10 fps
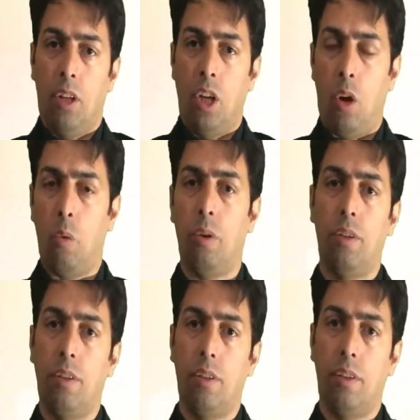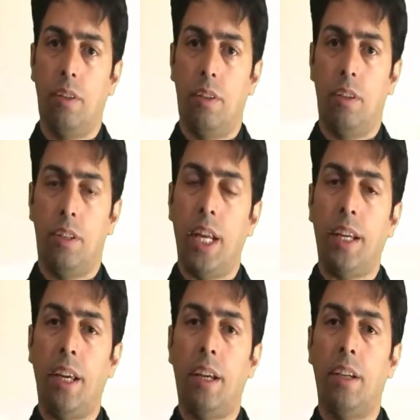Now,
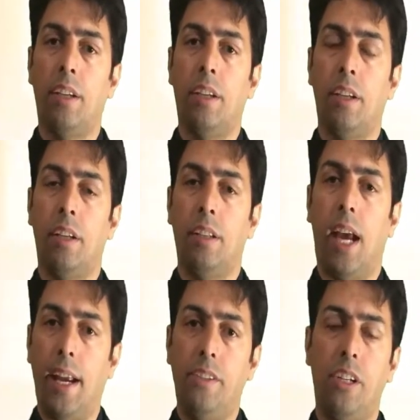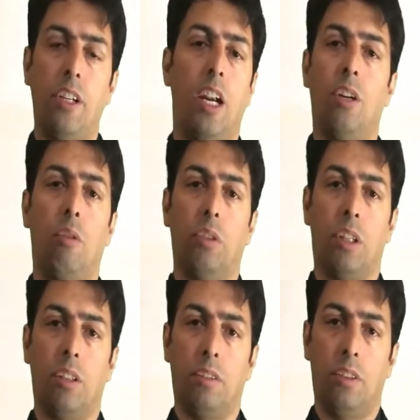taking the anterior end of
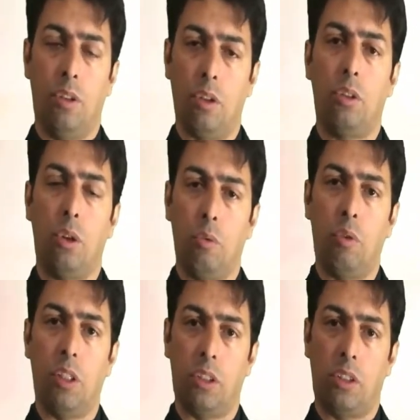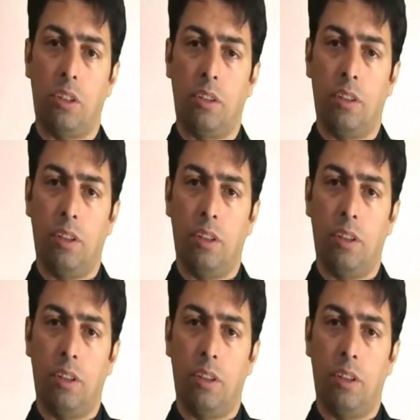the neural tube first.